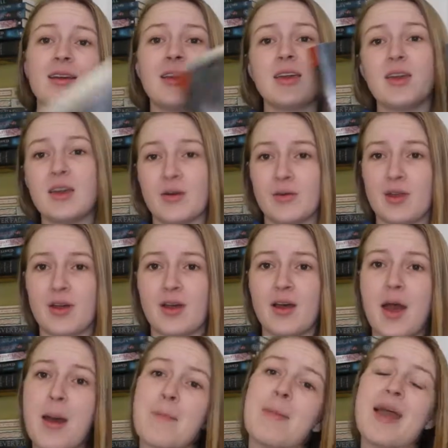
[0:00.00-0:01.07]
Iona
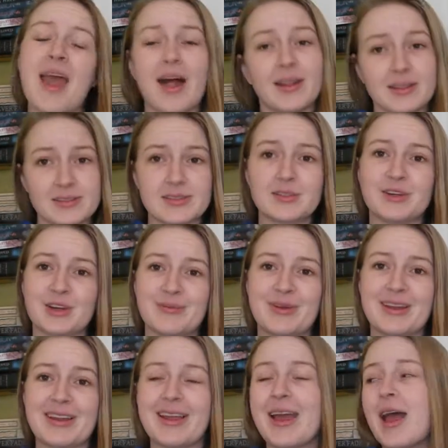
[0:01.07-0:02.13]
by Allison
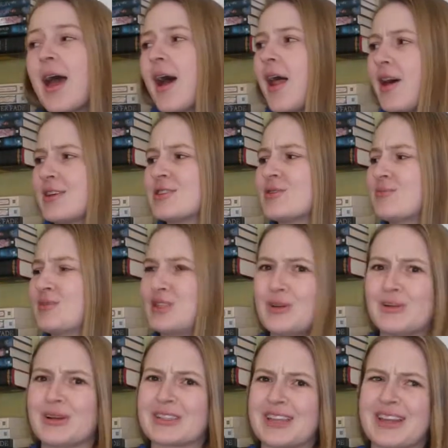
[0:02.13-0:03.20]
Goodman. Also, I'm
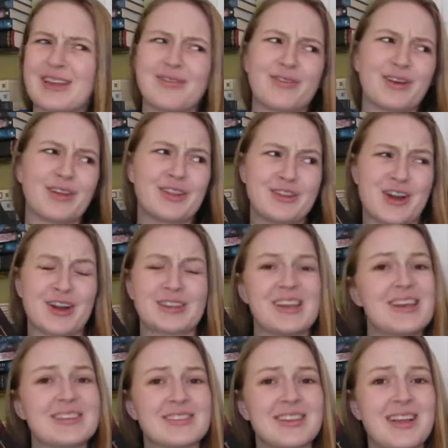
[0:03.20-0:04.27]
super excited for The Dark
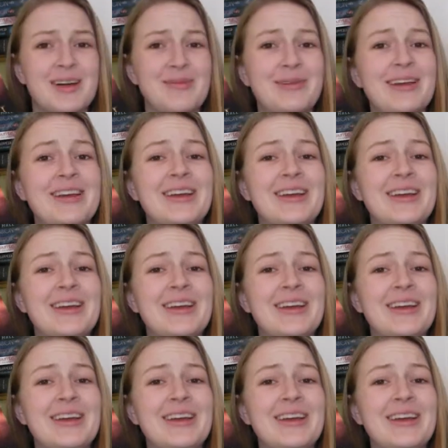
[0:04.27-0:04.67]
Days Club,